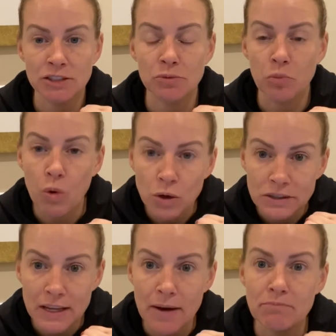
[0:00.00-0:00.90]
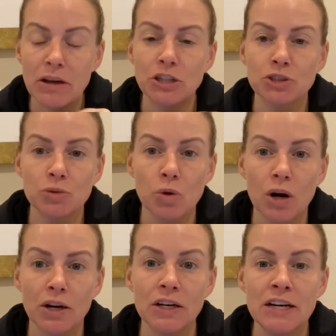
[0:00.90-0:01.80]
support them, make
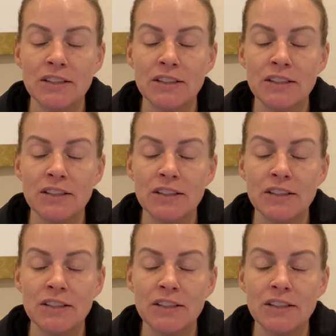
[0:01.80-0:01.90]
sure